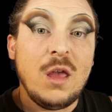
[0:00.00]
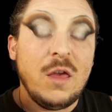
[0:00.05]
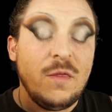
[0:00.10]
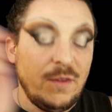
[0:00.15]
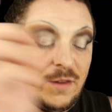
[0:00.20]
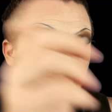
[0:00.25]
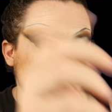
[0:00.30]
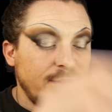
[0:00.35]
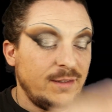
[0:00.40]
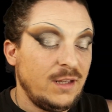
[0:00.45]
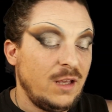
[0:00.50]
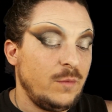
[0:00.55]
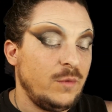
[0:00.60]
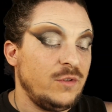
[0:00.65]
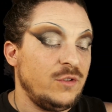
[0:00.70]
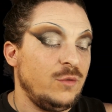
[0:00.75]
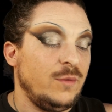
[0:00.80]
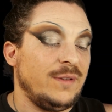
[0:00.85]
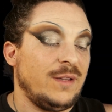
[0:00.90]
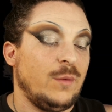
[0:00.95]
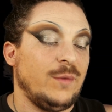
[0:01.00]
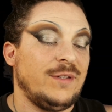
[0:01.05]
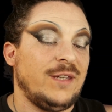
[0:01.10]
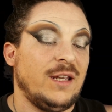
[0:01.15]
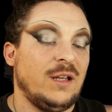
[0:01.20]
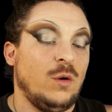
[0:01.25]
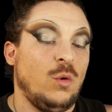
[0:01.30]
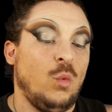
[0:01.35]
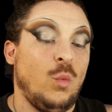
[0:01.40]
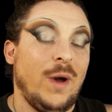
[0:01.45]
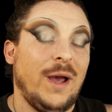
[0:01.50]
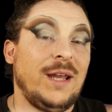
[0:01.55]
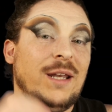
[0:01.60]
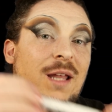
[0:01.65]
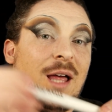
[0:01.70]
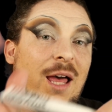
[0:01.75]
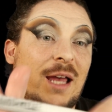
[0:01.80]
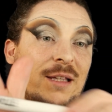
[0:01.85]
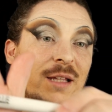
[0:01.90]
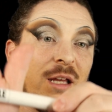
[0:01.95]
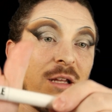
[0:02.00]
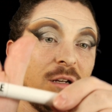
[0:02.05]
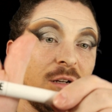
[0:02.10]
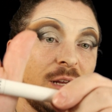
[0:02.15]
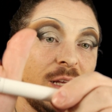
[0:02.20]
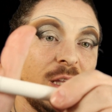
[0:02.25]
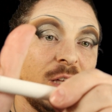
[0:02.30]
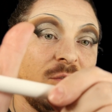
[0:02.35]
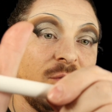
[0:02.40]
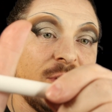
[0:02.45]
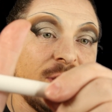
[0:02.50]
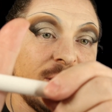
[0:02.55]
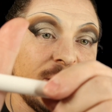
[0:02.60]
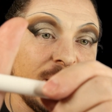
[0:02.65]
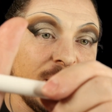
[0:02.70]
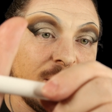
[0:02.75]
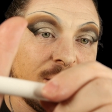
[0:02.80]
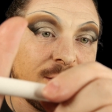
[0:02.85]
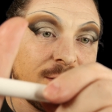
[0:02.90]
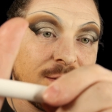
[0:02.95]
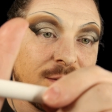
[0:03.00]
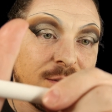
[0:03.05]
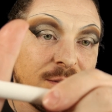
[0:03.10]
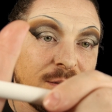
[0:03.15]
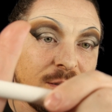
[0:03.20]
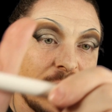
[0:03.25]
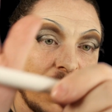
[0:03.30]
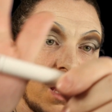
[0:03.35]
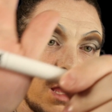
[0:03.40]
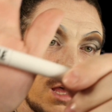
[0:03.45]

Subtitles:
The next thing I will do is I will take a white eyeliner. I love the NYX